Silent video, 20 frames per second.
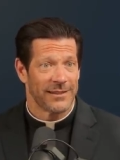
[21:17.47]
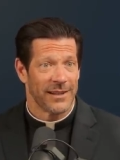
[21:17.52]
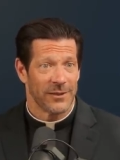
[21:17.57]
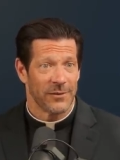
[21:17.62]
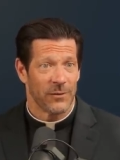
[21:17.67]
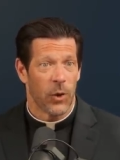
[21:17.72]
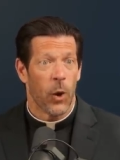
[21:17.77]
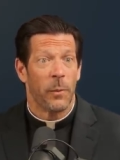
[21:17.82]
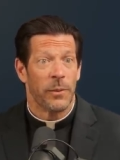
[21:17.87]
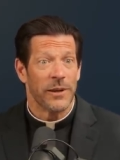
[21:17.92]
sense
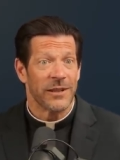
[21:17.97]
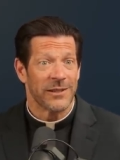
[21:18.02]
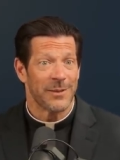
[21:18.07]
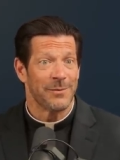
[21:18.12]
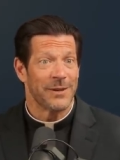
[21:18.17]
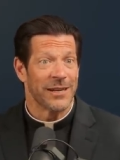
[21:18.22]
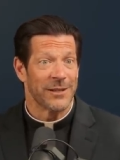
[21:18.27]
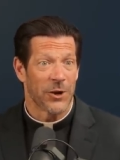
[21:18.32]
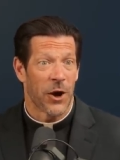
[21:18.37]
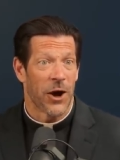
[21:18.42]
of openness to
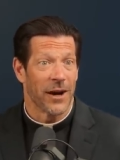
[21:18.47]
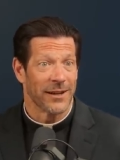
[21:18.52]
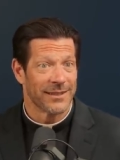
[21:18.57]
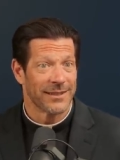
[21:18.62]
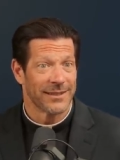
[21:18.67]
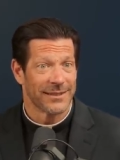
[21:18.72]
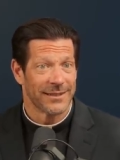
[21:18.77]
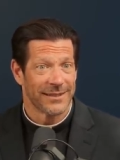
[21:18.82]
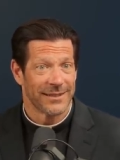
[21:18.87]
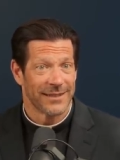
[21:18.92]
being
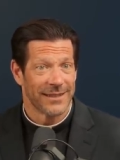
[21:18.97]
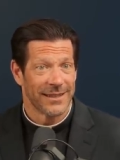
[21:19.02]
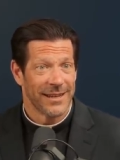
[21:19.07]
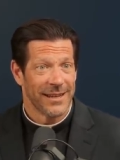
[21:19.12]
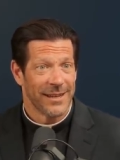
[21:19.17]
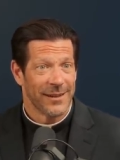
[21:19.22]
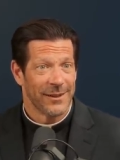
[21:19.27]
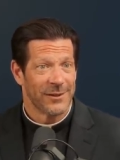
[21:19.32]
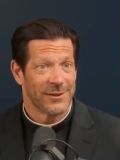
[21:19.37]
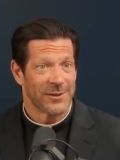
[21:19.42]
taught. Mm,
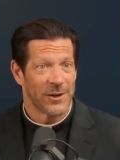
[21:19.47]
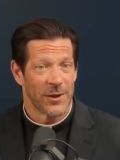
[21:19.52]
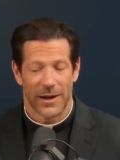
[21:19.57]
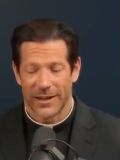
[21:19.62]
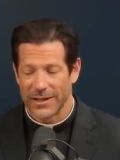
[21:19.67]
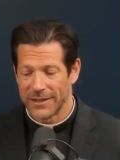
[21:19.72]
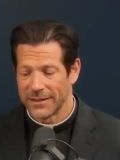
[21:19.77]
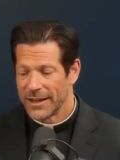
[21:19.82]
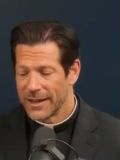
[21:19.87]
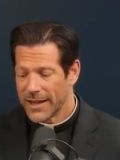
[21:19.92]
yeah. So I
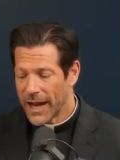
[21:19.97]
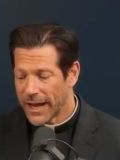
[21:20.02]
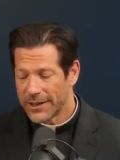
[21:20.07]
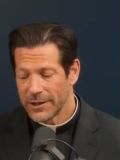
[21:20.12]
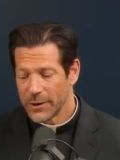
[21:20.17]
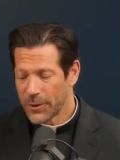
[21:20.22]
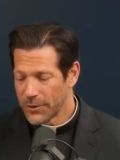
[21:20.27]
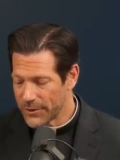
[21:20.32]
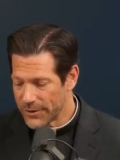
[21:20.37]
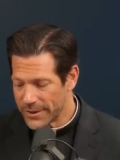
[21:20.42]
can I
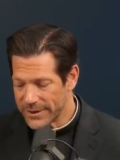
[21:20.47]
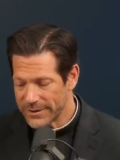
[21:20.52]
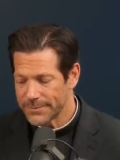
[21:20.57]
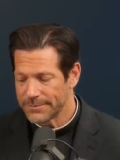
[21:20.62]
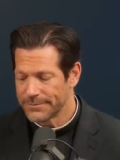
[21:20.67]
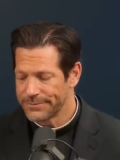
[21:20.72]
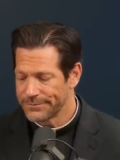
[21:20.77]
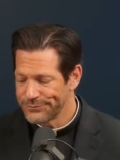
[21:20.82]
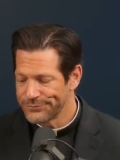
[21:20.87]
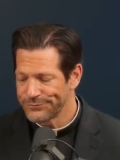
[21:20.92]
can go through this.
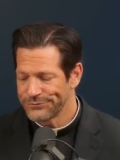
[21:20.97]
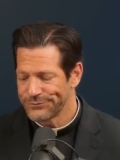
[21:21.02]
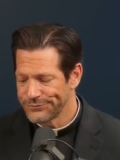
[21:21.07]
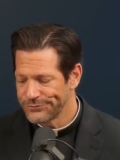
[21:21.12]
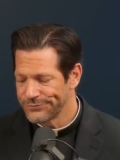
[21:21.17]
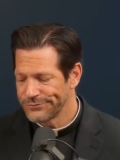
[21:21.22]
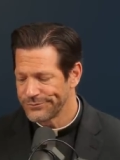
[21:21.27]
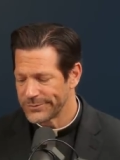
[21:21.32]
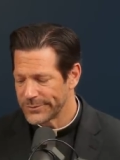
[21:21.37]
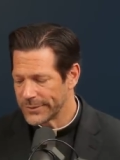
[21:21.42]
Mm-hmm,
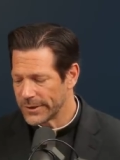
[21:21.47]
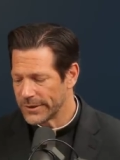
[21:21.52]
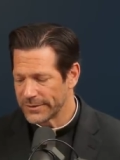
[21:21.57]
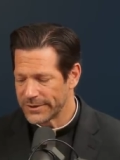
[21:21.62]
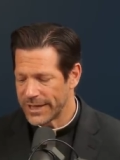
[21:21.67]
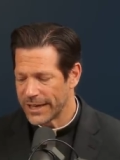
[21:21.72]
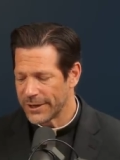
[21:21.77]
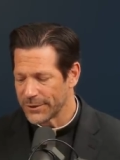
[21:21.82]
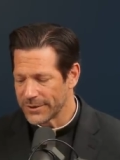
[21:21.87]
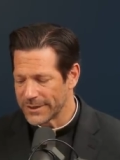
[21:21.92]
mm-hmm, well, mm-hmm.
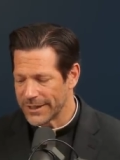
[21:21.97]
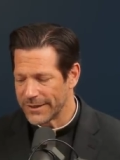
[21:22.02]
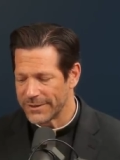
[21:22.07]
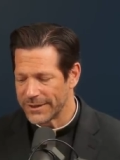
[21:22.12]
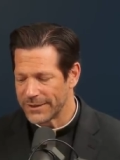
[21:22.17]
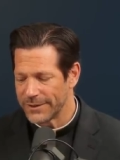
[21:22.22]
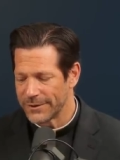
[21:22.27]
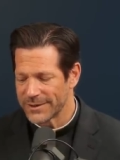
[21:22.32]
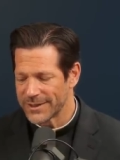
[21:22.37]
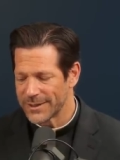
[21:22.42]
take it or leave
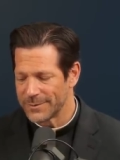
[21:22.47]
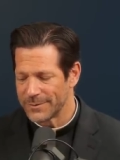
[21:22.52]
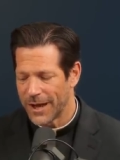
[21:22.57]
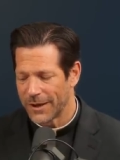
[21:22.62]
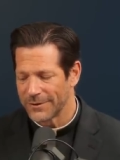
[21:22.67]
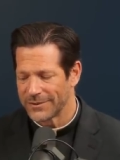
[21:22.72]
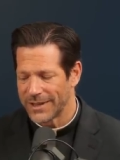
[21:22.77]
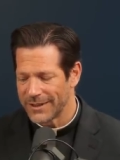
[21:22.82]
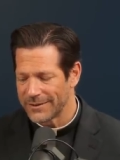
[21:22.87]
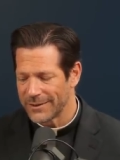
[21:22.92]
it. Here's some.
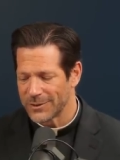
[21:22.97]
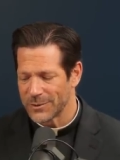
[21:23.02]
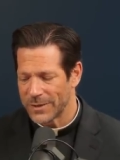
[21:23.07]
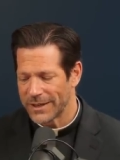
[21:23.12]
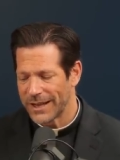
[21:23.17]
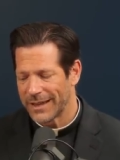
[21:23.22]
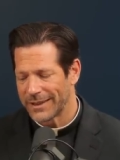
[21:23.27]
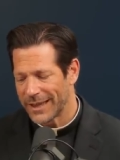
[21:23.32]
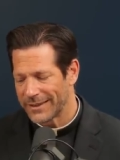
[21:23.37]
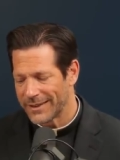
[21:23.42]
I'll take this
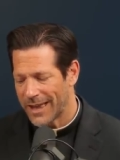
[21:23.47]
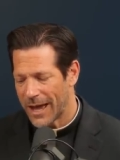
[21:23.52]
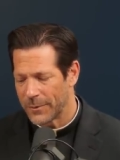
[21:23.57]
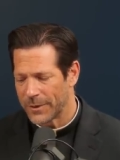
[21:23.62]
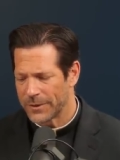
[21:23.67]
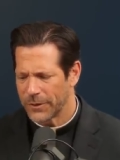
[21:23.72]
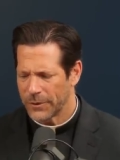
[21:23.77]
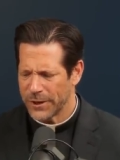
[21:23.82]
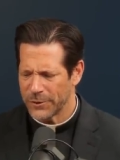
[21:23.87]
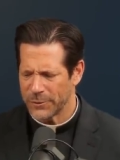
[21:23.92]
one. I like that
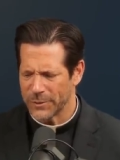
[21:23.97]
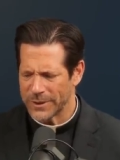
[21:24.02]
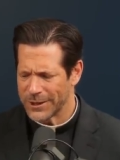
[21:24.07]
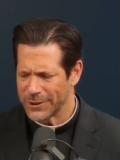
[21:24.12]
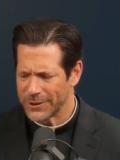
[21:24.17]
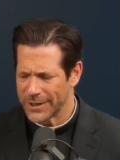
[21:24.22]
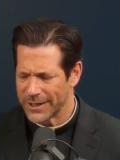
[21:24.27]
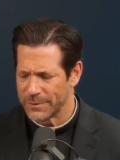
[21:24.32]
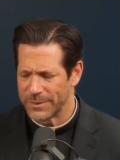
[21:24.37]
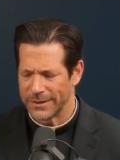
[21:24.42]
one. Mm-hmm. Oh, that's really
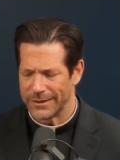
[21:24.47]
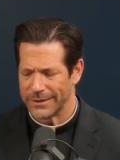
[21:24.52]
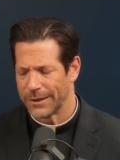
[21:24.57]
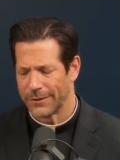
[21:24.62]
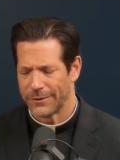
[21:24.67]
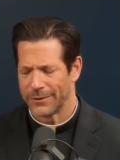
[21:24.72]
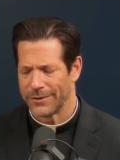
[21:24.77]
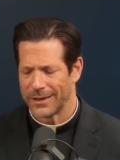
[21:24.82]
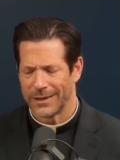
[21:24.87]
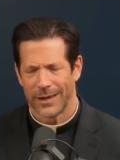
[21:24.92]
good. But the
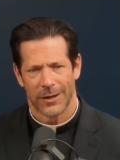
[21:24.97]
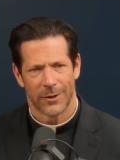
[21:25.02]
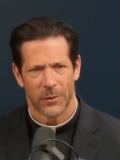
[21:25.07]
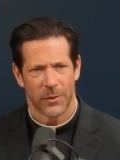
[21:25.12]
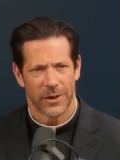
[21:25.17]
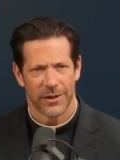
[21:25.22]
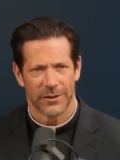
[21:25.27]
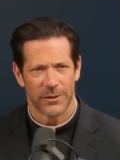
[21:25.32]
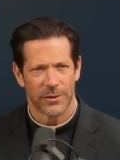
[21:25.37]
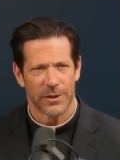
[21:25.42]
other thing, I don't
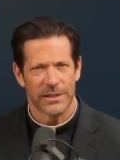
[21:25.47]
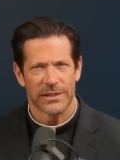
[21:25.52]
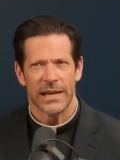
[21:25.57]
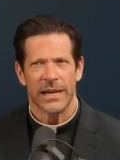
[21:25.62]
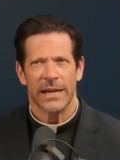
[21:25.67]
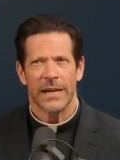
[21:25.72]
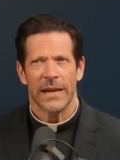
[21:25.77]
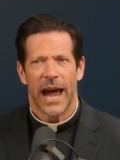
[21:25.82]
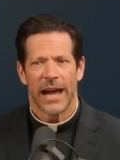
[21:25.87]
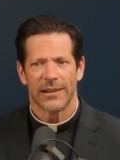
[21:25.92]
want to do this.
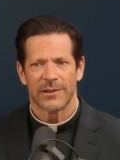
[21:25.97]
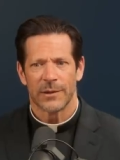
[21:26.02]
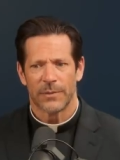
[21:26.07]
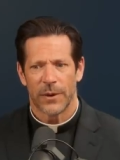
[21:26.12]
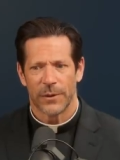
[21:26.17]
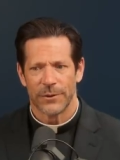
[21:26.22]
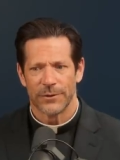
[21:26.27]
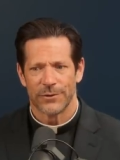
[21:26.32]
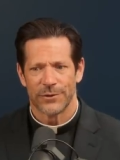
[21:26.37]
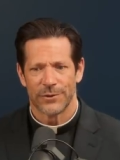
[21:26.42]
Mm. As
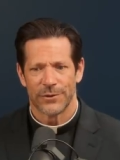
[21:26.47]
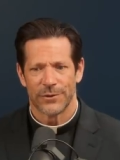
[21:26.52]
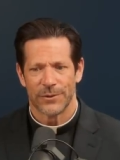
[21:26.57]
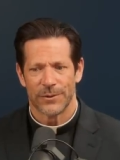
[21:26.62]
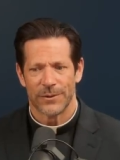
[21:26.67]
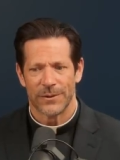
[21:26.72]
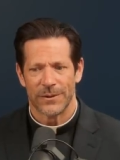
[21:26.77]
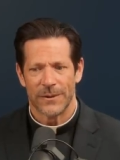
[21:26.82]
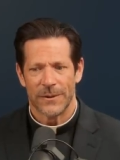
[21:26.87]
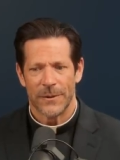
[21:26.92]
opposed
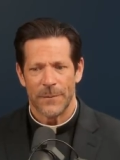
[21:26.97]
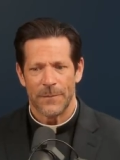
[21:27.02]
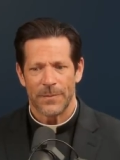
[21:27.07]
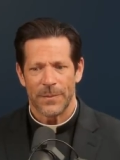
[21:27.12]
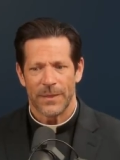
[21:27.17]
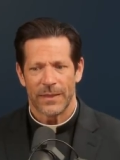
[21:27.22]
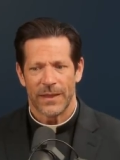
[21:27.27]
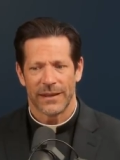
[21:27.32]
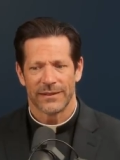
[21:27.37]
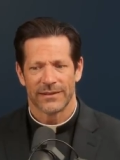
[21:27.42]
to
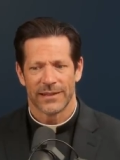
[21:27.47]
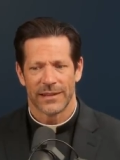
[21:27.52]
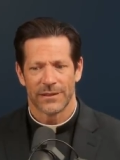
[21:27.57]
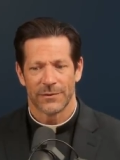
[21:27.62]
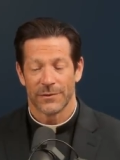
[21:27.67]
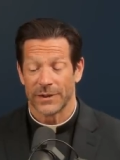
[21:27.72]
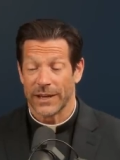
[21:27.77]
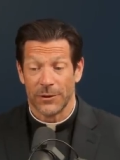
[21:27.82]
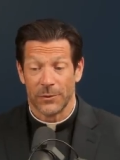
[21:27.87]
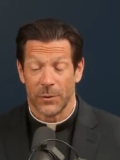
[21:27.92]
that sense
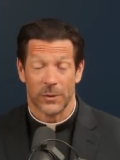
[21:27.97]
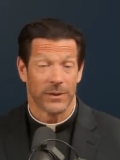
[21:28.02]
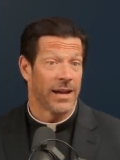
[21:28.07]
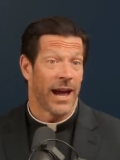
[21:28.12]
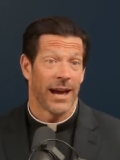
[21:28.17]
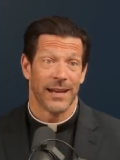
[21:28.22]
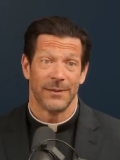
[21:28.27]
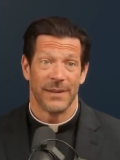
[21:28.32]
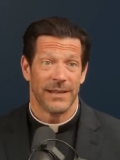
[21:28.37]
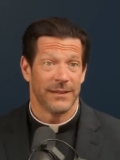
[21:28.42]
of okay, Lord,
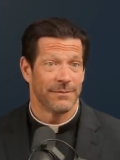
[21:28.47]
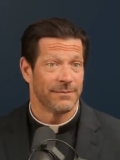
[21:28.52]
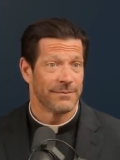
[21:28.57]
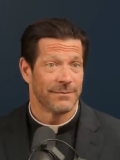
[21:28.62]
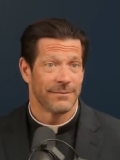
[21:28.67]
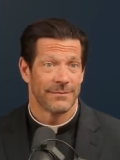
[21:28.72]
guide me.